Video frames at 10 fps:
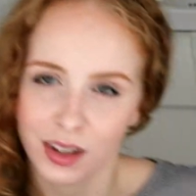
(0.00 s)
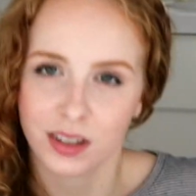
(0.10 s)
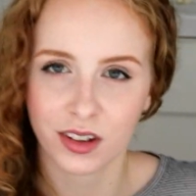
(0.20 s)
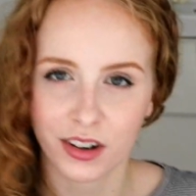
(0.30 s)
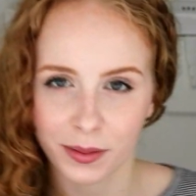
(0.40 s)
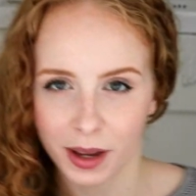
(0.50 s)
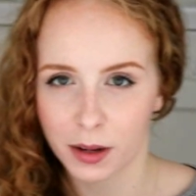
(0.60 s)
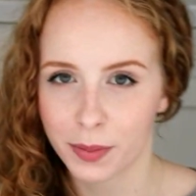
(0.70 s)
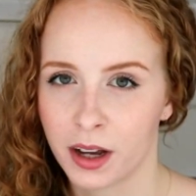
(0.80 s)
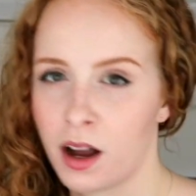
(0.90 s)
Sorry, I'm
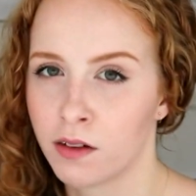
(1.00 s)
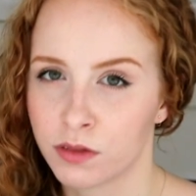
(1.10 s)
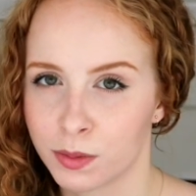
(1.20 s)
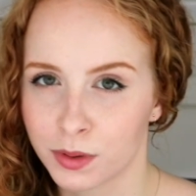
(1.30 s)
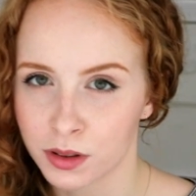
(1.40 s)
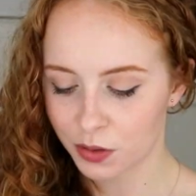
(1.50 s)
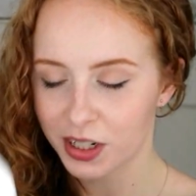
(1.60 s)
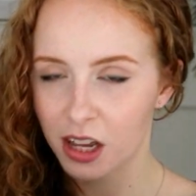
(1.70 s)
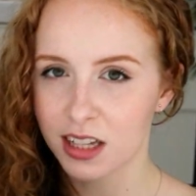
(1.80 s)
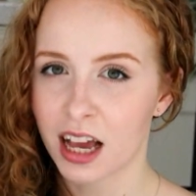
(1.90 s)
getting a bit uncomfortable. So it
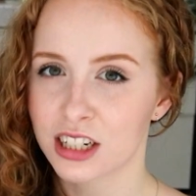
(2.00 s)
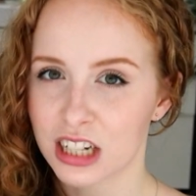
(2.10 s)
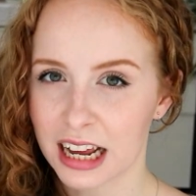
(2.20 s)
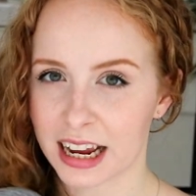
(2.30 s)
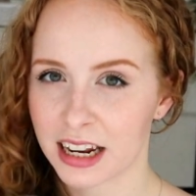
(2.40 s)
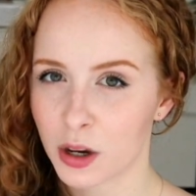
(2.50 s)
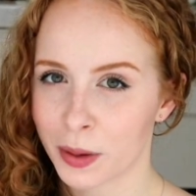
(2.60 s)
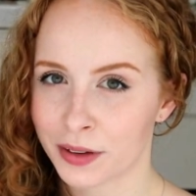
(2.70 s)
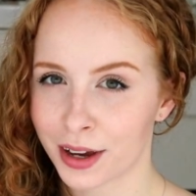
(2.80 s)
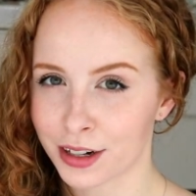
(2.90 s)
does add like a little
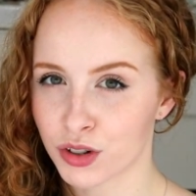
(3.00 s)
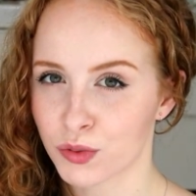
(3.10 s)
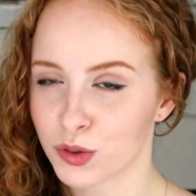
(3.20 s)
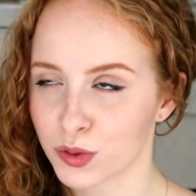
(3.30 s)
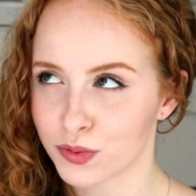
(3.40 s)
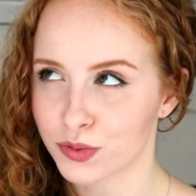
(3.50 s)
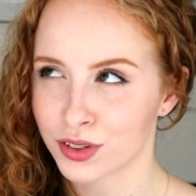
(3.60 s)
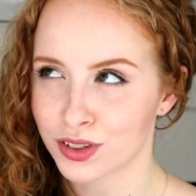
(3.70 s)
bit of extra warmth